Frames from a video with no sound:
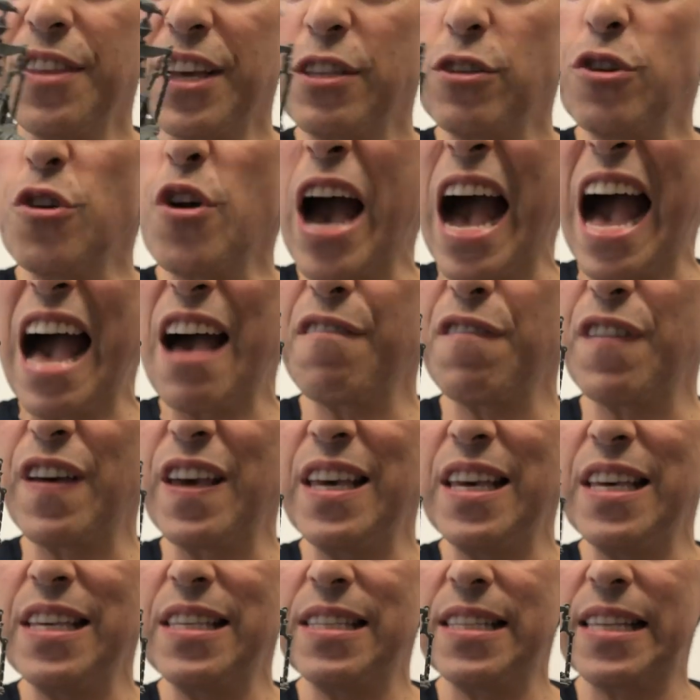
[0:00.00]
that you have
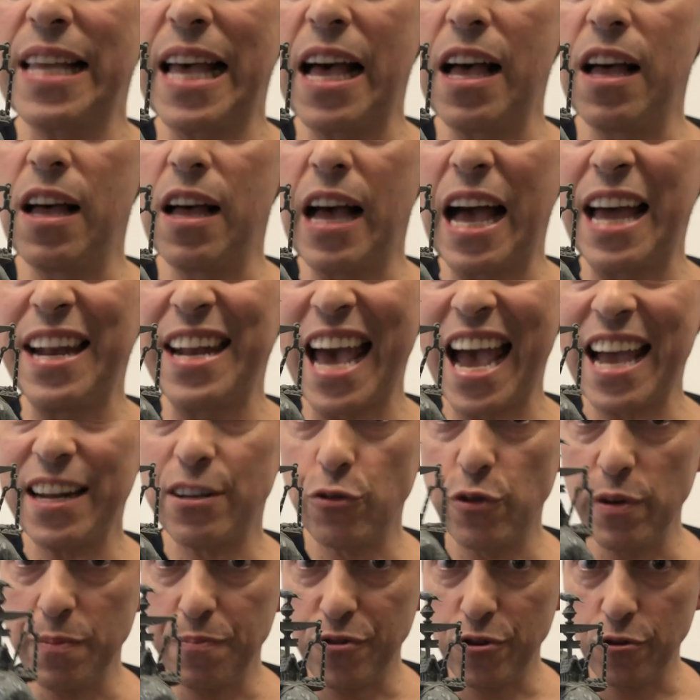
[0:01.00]
is uh, an
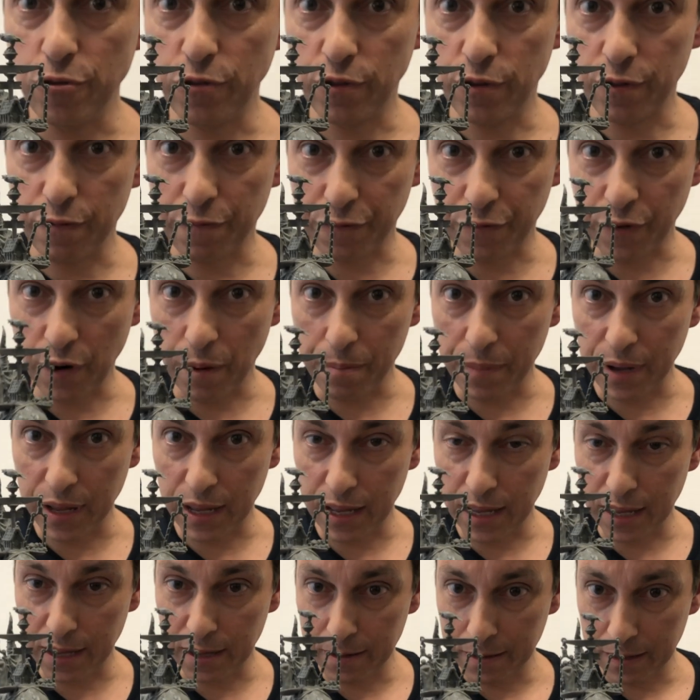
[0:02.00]
attribute from,
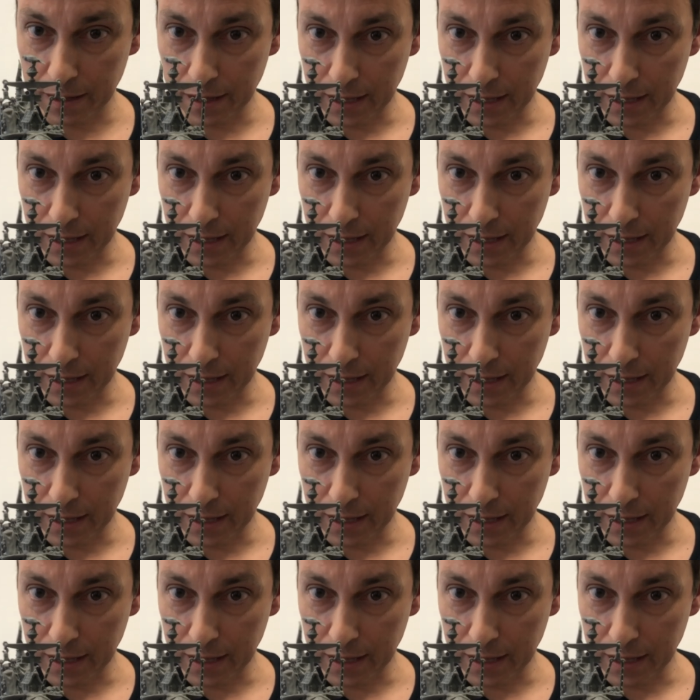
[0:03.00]
uh,